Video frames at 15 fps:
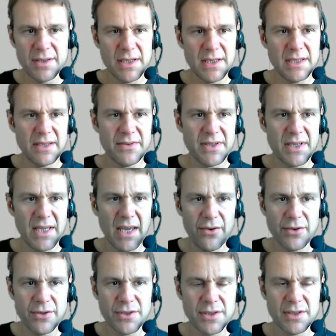see if there's any
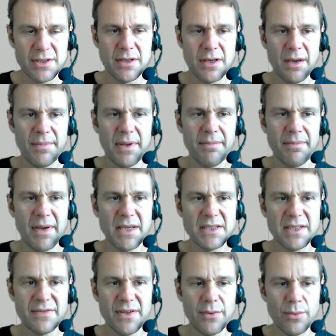errors. I'd be amazed
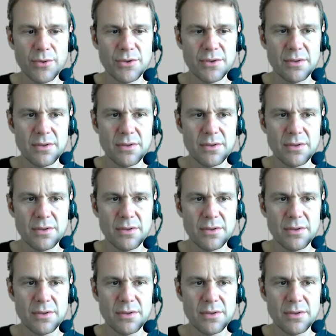if there wasn't.